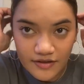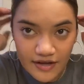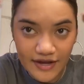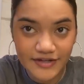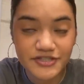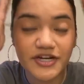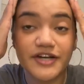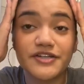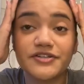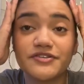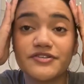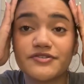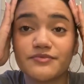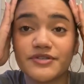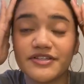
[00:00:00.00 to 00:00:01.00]
I try to do
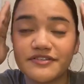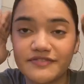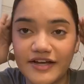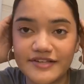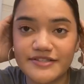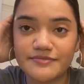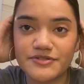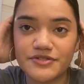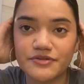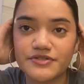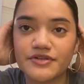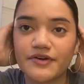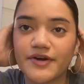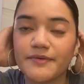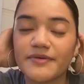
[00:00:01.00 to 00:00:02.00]
this really fast. I'm so
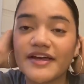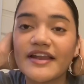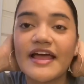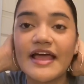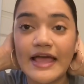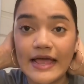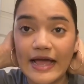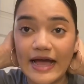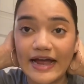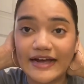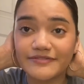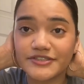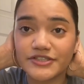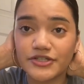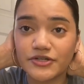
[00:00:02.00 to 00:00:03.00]
sorry, but I
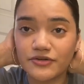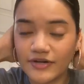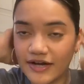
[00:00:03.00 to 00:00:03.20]
have to go.